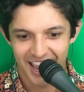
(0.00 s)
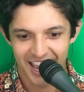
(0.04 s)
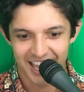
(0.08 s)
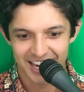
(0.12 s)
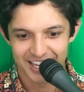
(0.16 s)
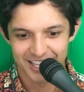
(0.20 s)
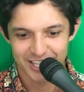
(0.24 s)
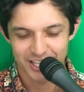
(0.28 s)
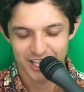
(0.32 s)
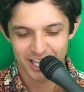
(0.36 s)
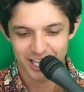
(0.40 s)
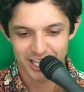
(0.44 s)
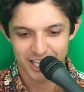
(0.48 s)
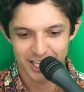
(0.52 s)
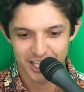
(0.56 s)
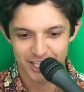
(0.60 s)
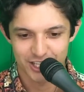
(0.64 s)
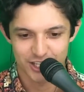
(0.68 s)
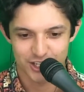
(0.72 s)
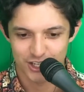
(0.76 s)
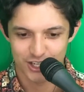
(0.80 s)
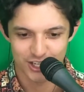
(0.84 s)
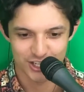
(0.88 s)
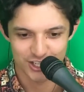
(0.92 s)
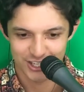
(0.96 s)
and
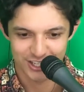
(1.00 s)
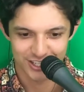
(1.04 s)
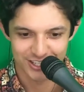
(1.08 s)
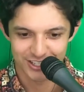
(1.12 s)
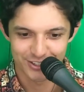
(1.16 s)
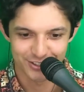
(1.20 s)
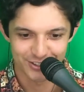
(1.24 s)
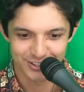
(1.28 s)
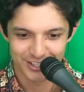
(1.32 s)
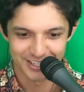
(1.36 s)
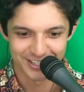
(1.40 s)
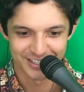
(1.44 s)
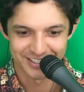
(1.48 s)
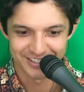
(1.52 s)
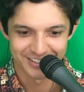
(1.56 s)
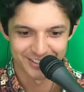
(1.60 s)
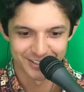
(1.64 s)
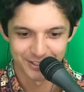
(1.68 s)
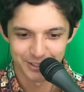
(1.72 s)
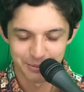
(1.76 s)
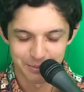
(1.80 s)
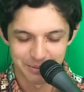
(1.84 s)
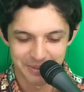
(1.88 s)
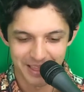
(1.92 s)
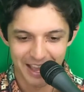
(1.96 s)
it's just you can
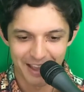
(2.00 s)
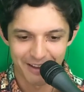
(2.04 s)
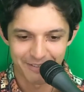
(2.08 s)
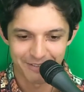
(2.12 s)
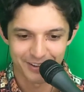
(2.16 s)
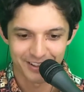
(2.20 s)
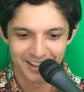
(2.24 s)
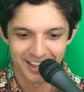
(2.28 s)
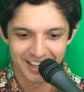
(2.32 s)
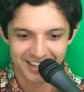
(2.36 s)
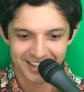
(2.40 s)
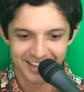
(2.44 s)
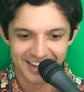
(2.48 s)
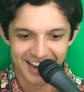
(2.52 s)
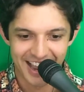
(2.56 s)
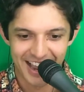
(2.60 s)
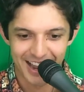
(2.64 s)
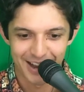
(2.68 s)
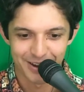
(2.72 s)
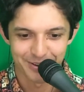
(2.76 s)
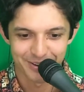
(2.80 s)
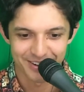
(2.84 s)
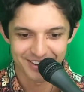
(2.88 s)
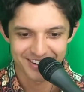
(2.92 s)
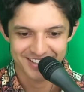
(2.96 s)
loop that for like an
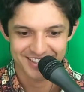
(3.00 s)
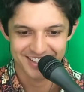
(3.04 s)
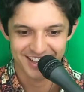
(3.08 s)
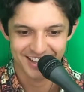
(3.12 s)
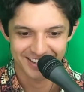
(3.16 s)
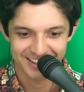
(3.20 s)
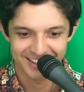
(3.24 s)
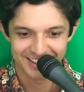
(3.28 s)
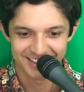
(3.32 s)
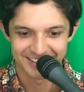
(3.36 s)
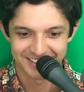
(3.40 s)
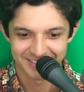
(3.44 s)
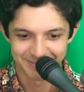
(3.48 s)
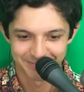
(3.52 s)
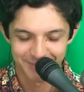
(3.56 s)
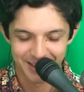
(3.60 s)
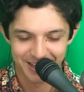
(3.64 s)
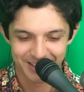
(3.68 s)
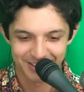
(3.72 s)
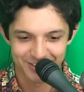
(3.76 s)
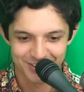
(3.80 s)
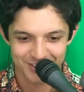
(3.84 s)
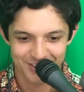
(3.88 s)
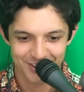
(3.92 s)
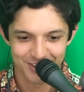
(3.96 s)
hour. It's like a
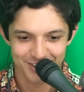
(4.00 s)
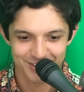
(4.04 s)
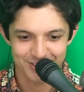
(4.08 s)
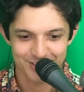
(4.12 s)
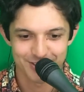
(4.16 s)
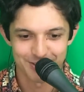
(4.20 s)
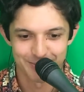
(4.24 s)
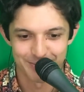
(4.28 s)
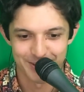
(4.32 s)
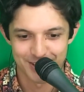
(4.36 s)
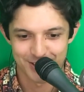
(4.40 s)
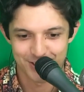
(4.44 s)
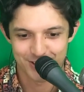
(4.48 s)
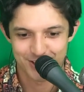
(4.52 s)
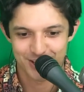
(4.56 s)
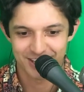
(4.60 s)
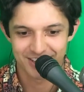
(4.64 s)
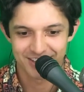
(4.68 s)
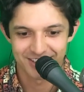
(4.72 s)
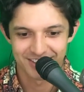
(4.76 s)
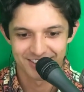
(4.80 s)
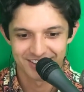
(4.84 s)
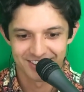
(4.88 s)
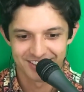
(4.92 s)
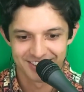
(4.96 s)
Michael Solstrom and
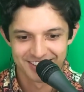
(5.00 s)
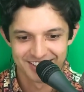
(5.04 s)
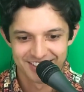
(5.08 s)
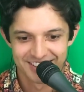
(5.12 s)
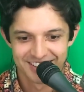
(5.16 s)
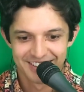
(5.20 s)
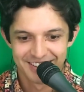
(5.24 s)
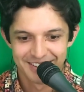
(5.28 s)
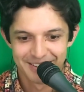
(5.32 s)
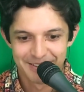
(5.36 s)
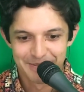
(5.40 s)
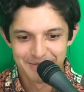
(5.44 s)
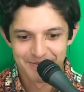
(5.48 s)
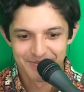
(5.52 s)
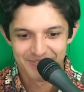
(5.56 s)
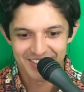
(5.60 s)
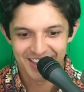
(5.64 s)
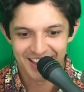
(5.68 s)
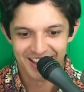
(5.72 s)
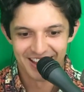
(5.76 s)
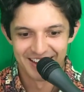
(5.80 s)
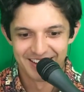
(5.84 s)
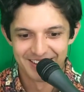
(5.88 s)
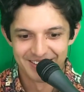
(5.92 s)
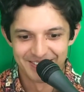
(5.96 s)
chill
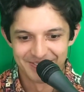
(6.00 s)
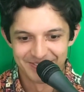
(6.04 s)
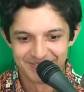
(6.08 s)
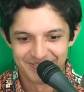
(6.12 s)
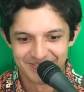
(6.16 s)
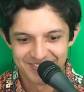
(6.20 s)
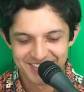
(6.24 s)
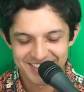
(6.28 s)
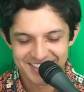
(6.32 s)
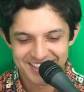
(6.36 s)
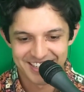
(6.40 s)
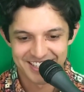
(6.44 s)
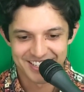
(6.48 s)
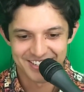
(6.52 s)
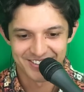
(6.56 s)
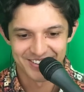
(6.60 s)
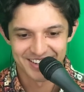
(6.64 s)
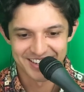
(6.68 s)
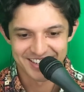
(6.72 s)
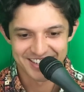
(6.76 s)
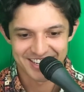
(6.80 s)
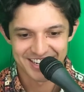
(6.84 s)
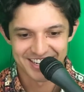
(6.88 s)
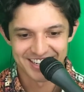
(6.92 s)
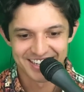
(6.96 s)

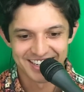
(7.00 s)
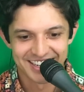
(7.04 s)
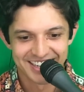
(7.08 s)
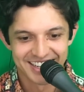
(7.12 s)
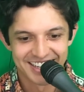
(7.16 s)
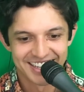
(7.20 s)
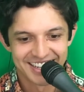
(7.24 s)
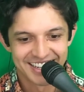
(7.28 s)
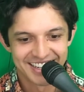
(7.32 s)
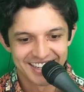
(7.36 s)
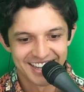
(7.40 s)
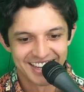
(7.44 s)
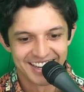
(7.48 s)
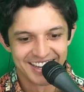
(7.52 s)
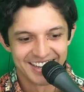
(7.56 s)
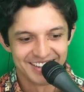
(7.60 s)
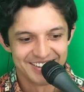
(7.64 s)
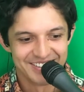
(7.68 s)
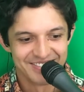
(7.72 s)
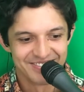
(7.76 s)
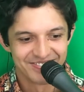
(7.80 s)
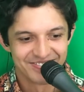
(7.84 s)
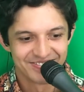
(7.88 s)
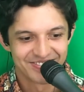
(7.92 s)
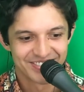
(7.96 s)
situation, and
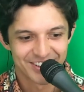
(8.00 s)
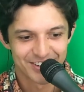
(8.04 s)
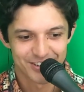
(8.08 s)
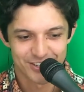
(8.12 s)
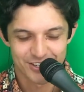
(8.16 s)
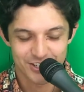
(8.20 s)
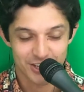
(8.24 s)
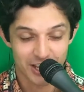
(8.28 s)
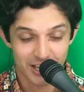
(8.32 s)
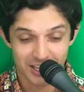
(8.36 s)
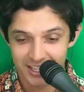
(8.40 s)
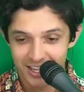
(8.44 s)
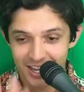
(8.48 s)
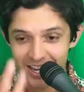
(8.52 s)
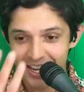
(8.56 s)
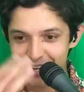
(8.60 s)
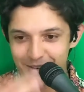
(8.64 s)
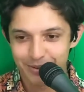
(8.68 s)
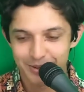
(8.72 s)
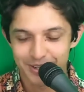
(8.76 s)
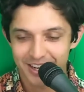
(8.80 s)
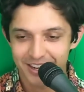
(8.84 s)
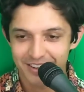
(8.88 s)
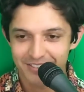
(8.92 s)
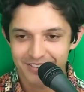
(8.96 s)
you're just like, yeah,
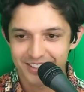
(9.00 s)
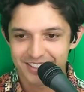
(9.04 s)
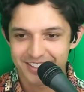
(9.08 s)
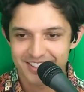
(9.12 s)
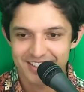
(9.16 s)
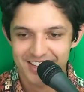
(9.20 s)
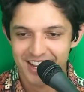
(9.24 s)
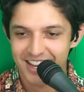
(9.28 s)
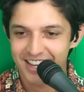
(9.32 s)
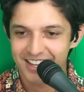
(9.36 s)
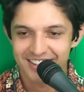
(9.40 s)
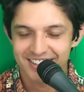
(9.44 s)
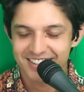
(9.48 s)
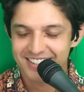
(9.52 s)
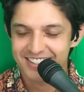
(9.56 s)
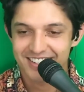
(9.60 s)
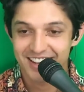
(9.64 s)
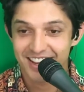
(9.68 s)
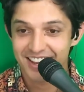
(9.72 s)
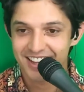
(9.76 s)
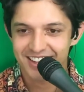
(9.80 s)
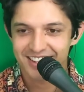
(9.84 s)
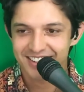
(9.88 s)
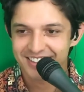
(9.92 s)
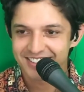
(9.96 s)
whatever, say
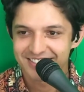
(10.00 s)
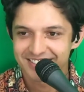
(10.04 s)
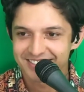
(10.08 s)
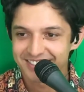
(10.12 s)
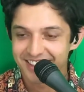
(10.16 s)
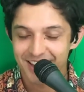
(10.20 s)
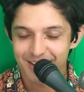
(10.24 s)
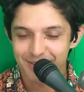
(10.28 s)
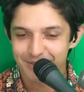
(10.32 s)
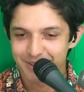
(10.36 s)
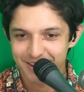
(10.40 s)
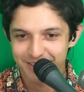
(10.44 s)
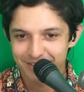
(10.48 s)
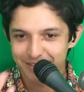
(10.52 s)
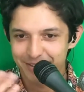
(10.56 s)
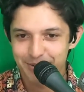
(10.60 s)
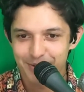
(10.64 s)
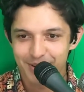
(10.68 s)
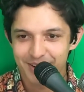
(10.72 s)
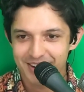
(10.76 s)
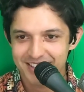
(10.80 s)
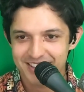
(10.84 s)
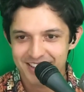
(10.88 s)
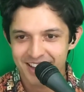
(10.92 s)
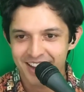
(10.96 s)
yeah, whatever you
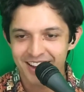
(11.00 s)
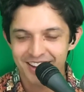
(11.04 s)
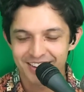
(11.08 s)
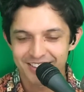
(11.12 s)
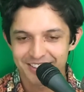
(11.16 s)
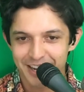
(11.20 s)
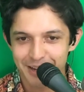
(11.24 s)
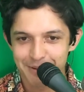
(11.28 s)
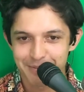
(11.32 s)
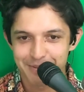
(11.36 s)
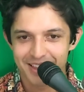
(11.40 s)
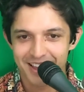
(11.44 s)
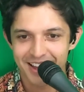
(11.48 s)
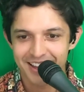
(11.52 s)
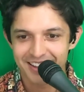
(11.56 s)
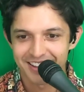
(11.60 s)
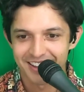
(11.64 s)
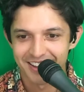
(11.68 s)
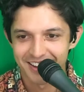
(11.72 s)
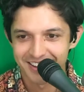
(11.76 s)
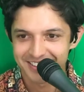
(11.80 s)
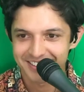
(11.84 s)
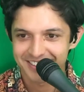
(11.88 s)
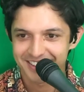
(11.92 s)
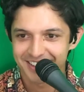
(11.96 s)
want to say on top of that
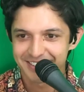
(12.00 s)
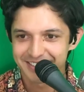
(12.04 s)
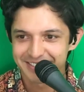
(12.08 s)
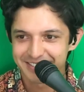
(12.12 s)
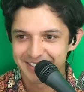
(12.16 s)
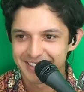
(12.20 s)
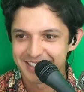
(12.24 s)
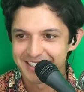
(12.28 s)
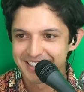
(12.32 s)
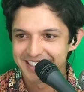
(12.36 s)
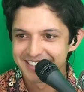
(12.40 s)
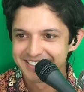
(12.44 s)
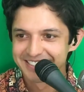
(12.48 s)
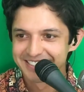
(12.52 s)
line, go for it.